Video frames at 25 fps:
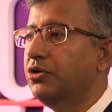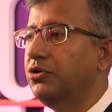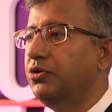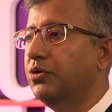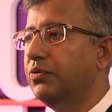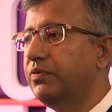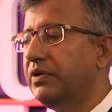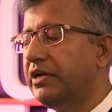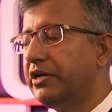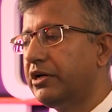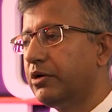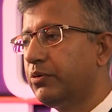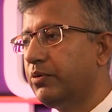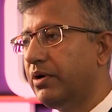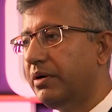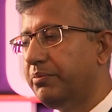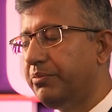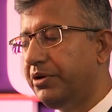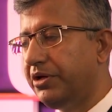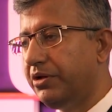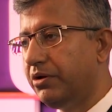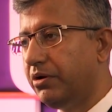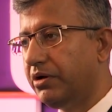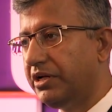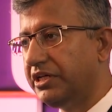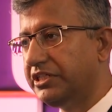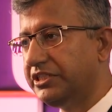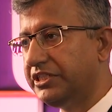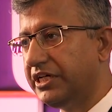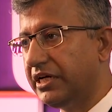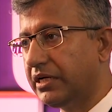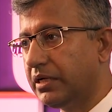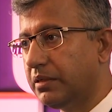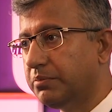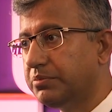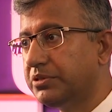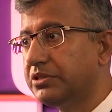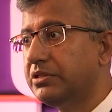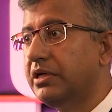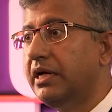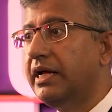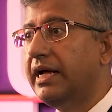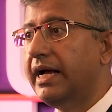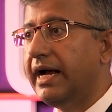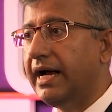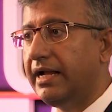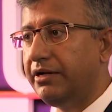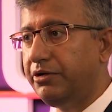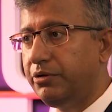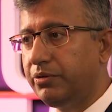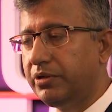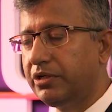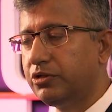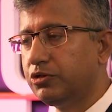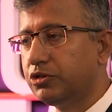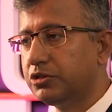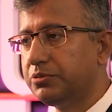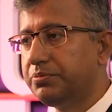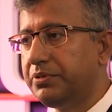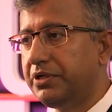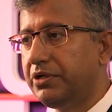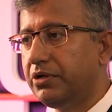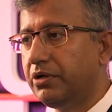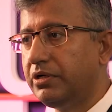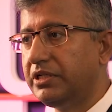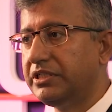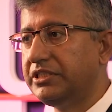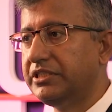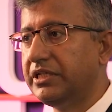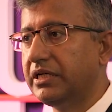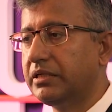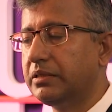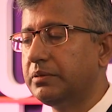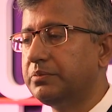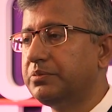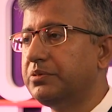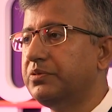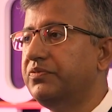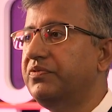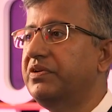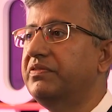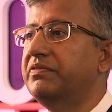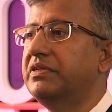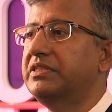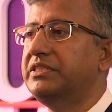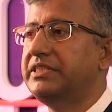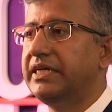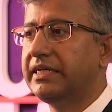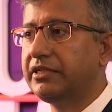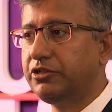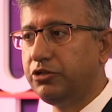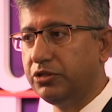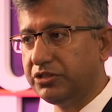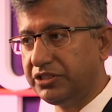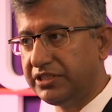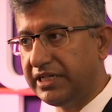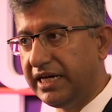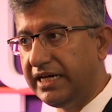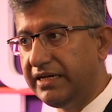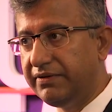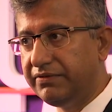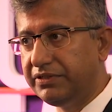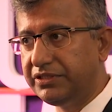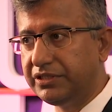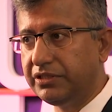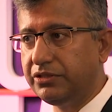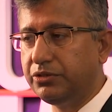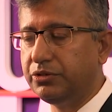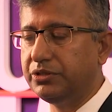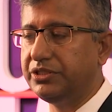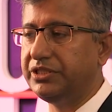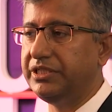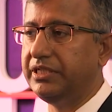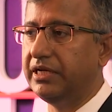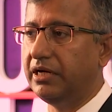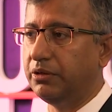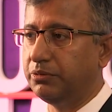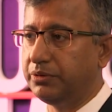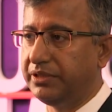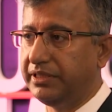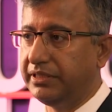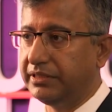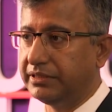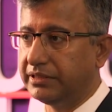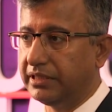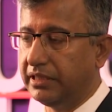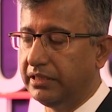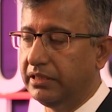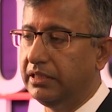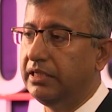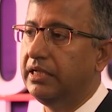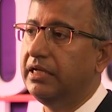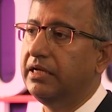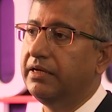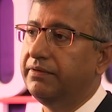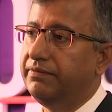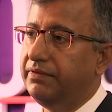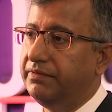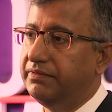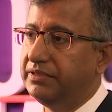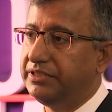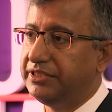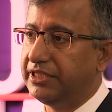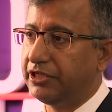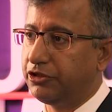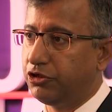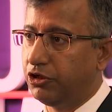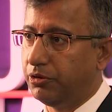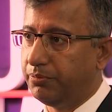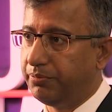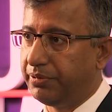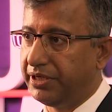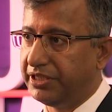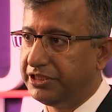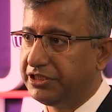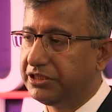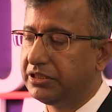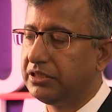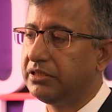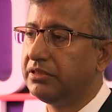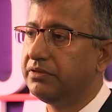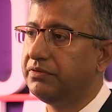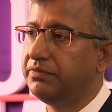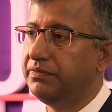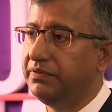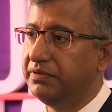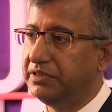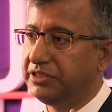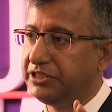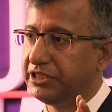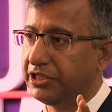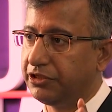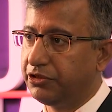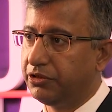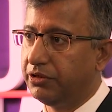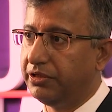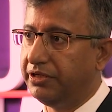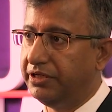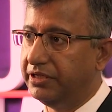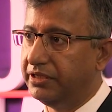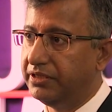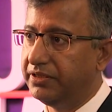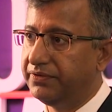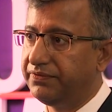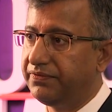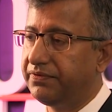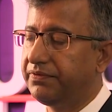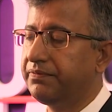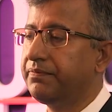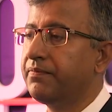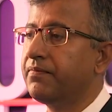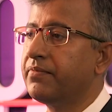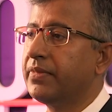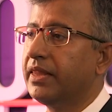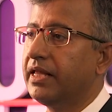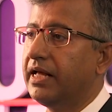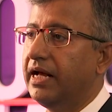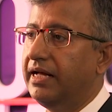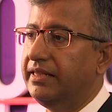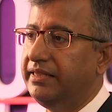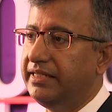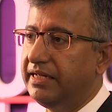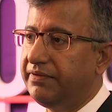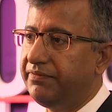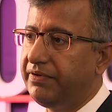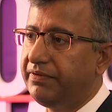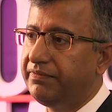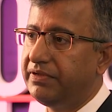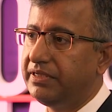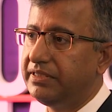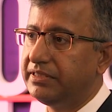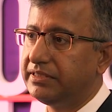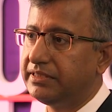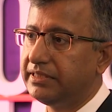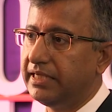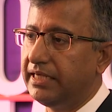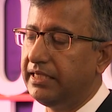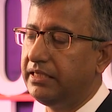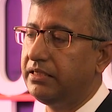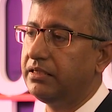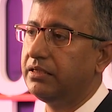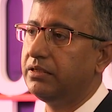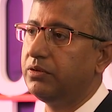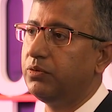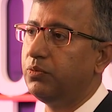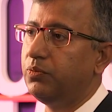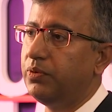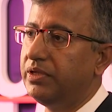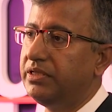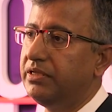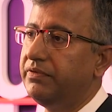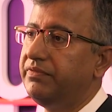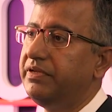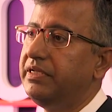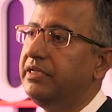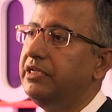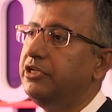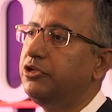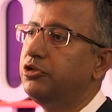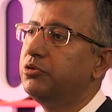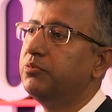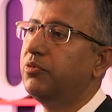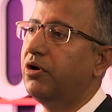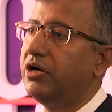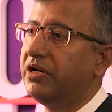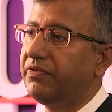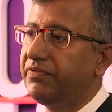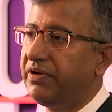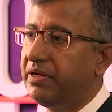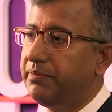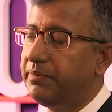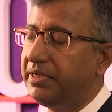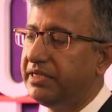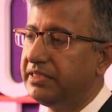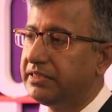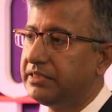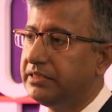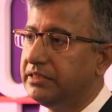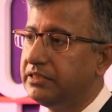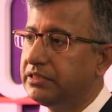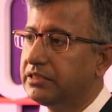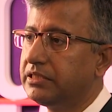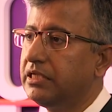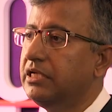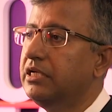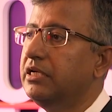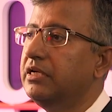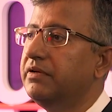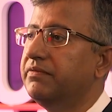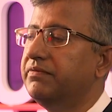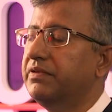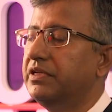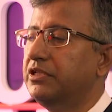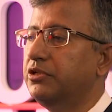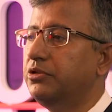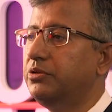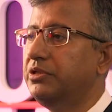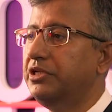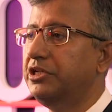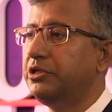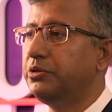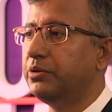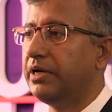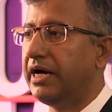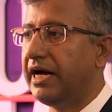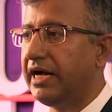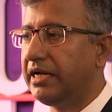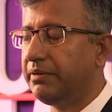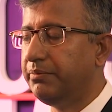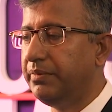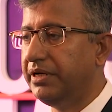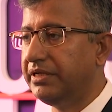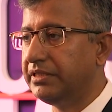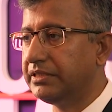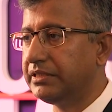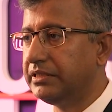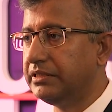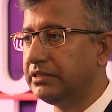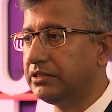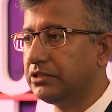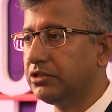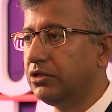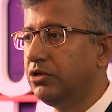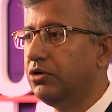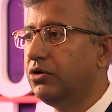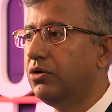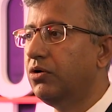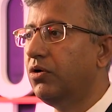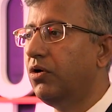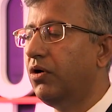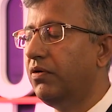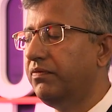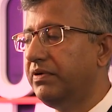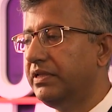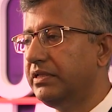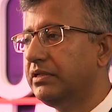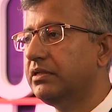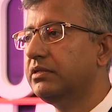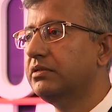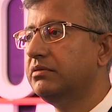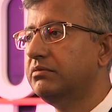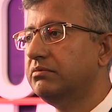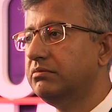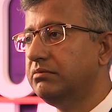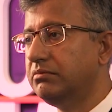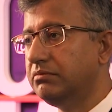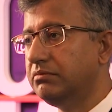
You will require periodic checkups, and during those periodic checkups, we will check your side vision to see how things are. We will check your pressure, we will check your nerve, and then we will decide whether we need to modify medicines, whether you need to add medicines, or whether